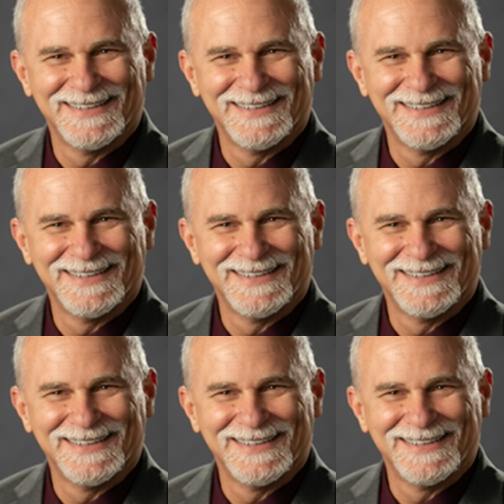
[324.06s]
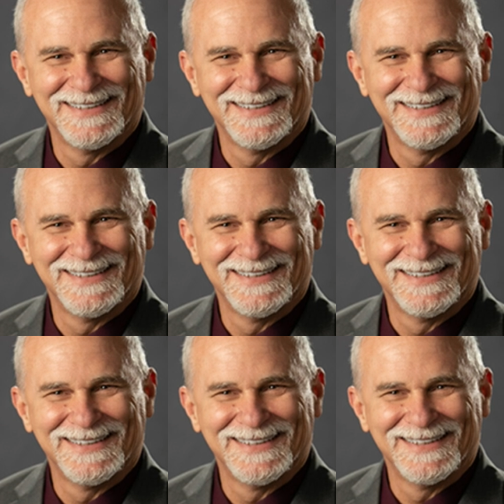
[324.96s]

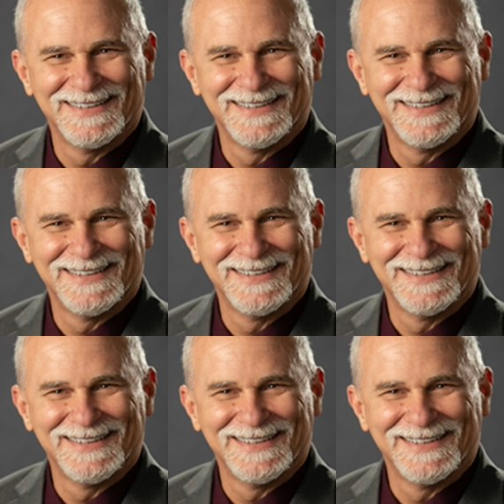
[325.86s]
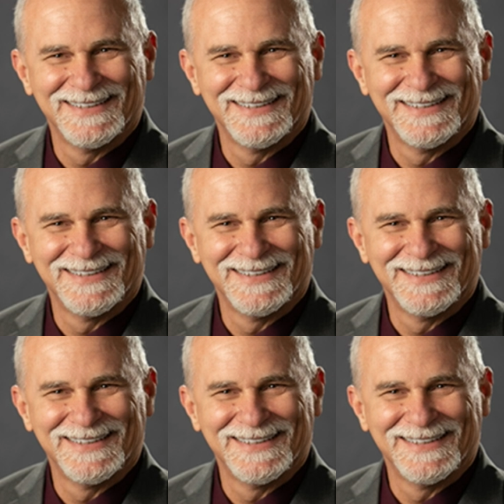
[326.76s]

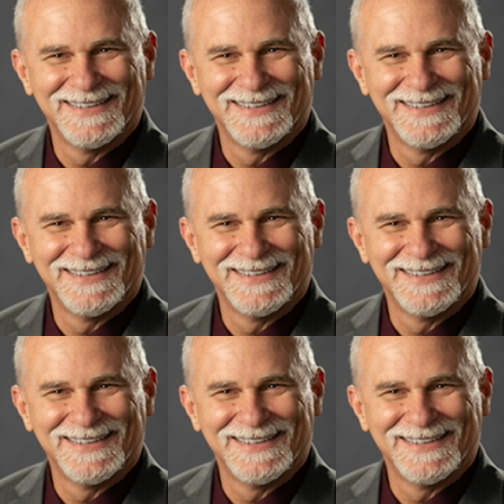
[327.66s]
(no lip movement)